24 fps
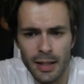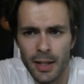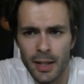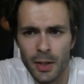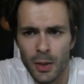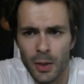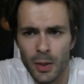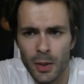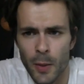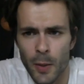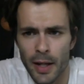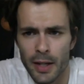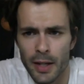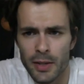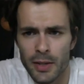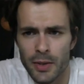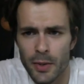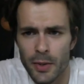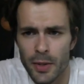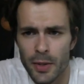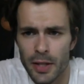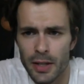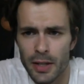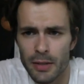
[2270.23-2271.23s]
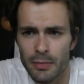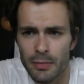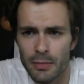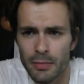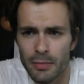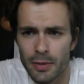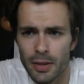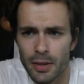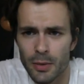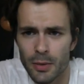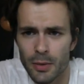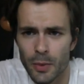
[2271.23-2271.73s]
like quick and
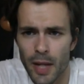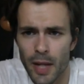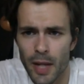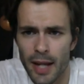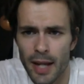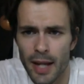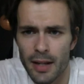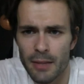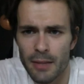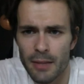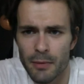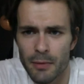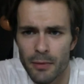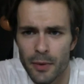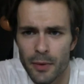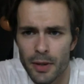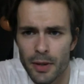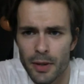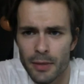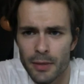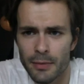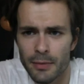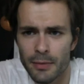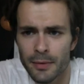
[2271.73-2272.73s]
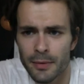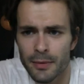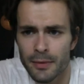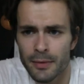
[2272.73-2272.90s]
dirty, we had it before?